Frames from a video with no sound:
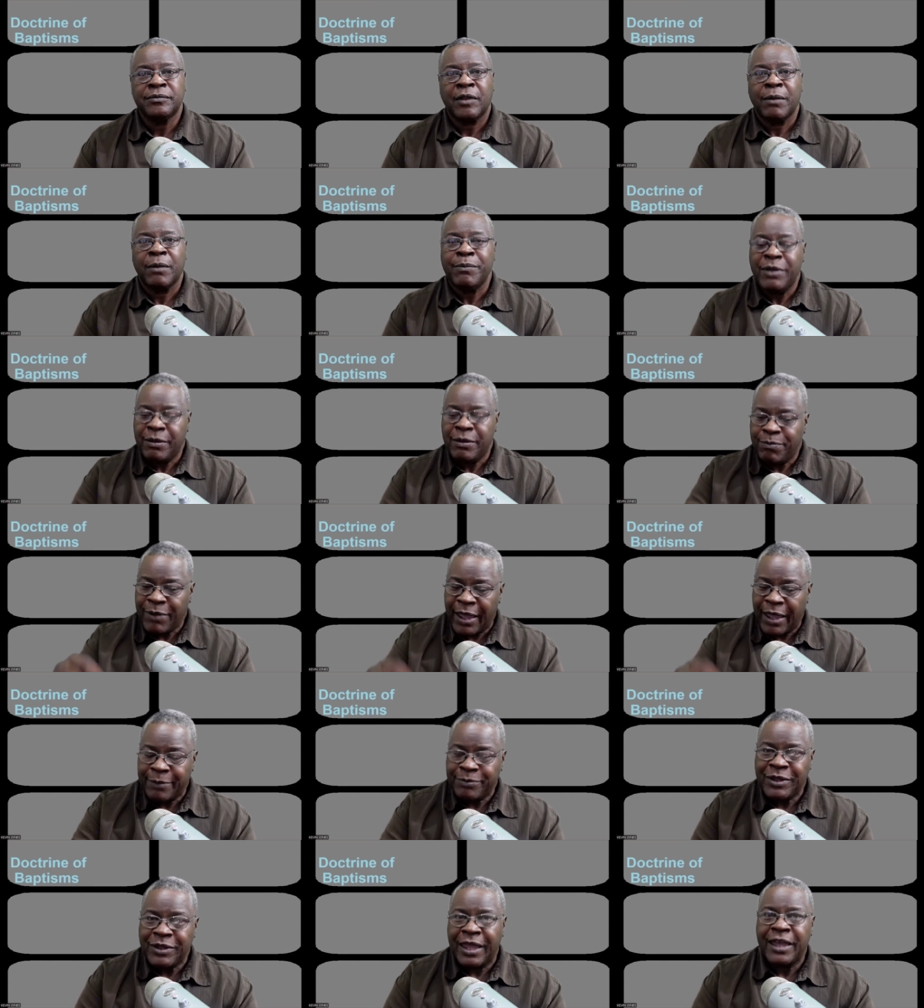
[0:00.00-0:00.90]
Be
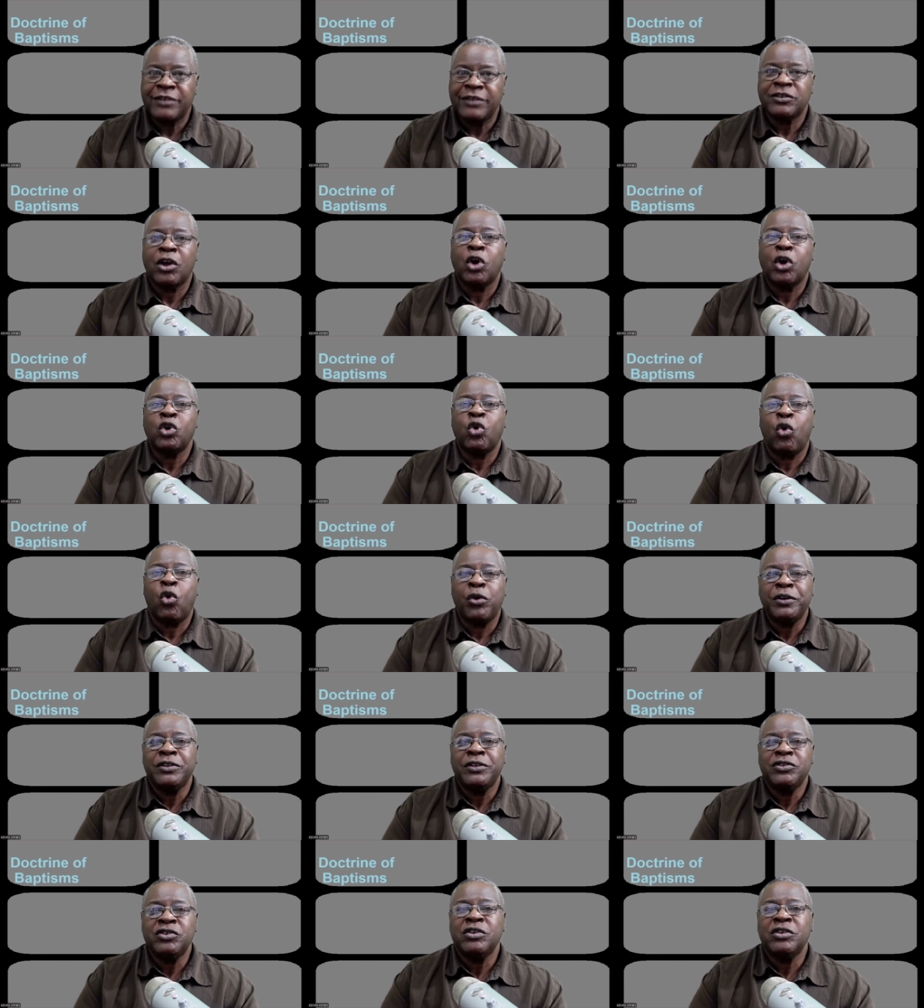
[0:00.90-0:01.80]
baptized
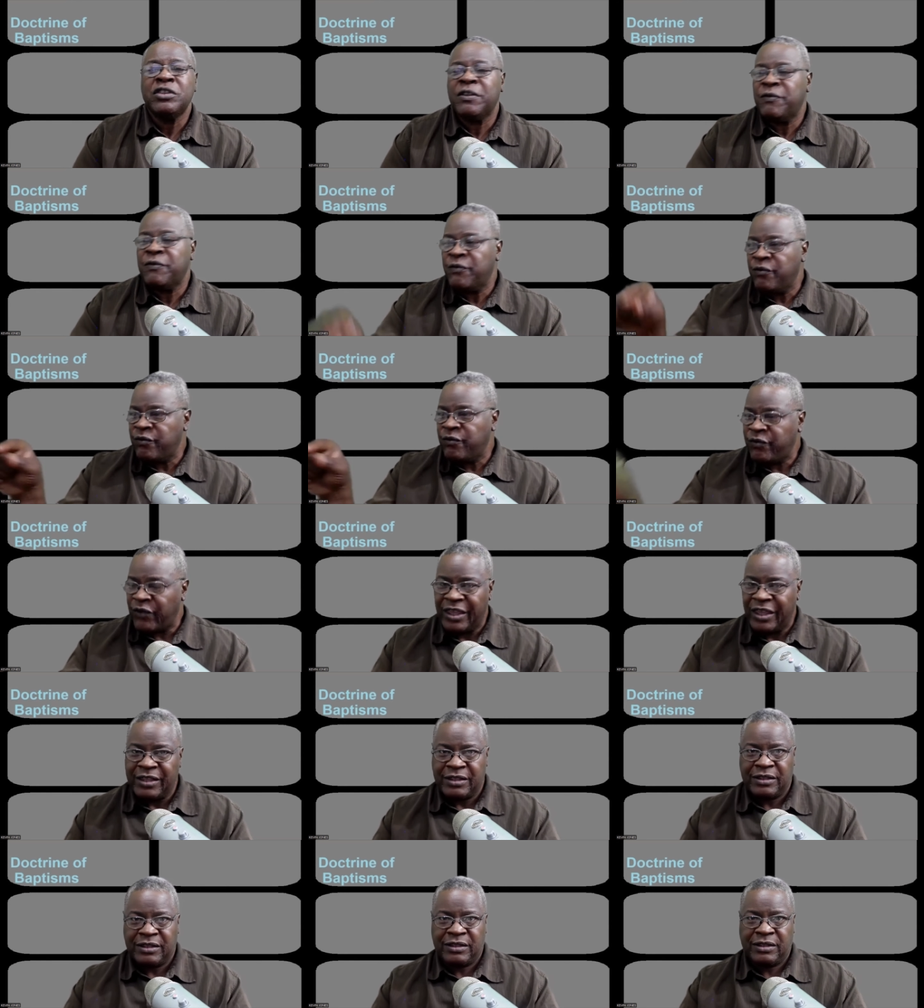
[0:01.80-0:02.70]
according to the
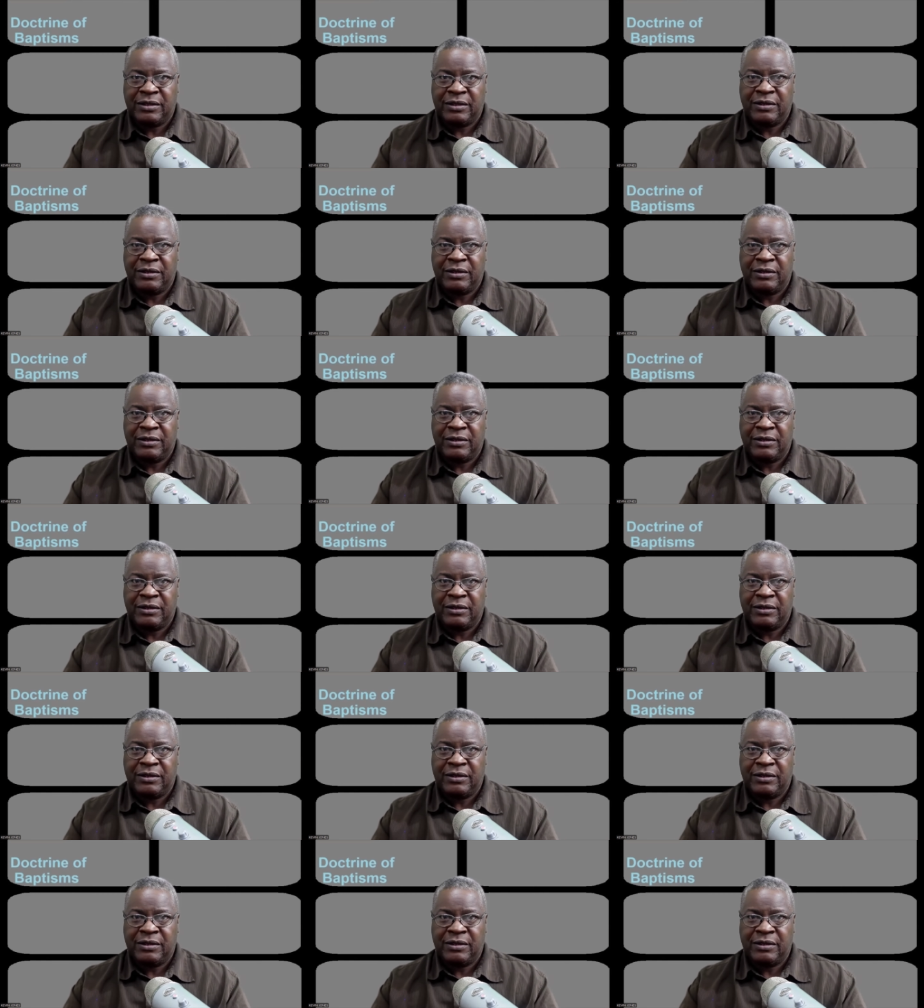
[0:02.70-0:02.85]
faith